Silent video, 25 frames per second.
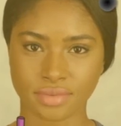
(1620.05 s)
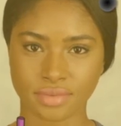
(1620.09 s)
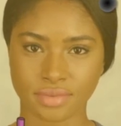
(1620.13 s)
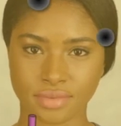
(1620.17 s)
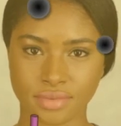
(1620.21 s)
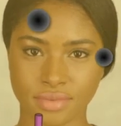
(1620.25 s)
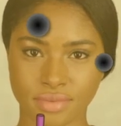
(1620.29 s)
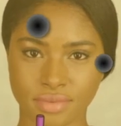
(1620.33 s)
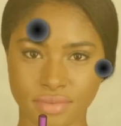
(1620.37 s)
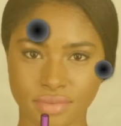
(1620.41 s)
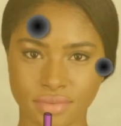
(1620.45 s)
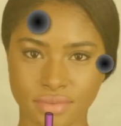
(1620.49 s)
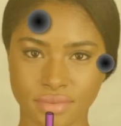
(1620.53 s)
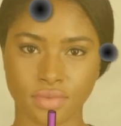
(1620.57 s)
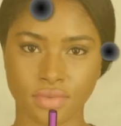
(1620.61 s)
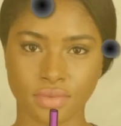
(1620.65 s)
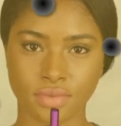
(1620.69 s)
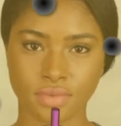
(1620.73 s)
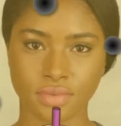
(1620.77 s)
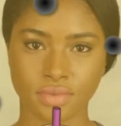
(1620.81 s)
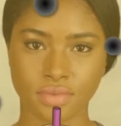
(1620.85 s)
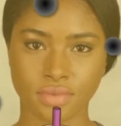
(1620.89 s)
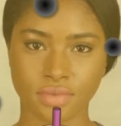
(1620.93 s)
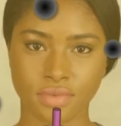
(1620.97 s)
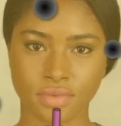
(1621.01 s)
so that it
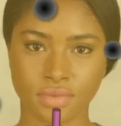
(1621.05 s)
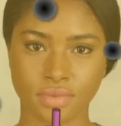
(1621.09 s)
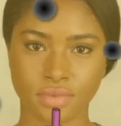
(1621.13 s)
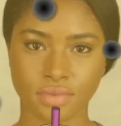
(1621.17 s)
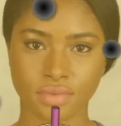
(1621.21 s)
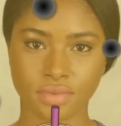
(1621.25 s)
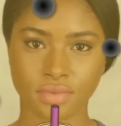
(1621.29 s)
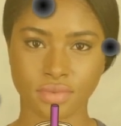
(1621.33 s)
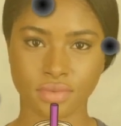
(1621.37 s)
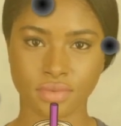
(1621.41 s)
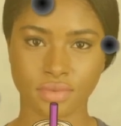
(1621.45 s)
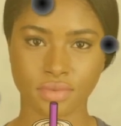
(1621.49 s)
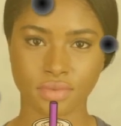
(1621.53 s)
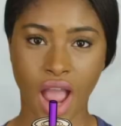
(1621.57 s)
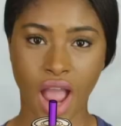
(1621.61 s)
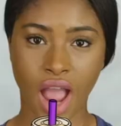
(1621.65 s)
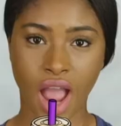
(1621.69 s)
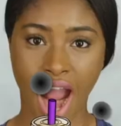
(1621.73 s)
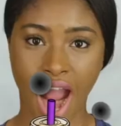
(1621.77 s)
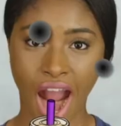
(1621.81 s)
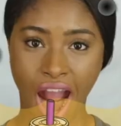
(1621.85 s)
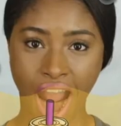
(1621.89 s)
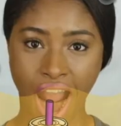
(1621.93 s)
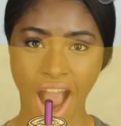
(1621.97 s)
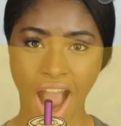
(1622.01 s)
only plays
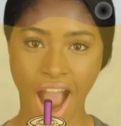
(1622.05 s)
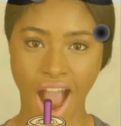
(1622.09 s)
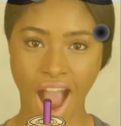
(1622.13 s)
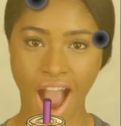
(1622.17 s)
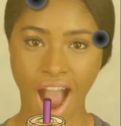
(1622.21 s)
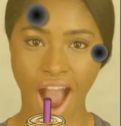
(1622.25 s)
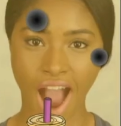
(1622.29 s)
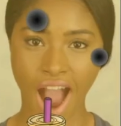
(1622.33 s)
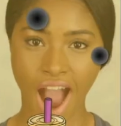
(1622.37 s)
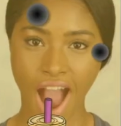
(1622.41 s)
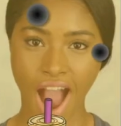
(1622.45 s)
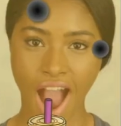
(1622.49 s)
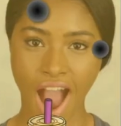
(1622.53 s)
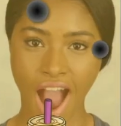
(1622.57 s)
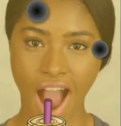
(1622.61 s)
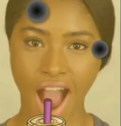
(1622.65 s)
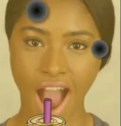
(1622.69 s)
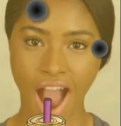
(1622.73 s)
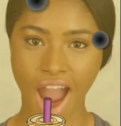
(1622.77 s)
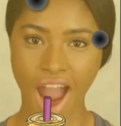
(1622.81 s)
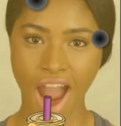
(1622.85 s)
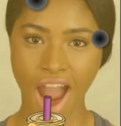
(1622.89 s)
when we open our mouth.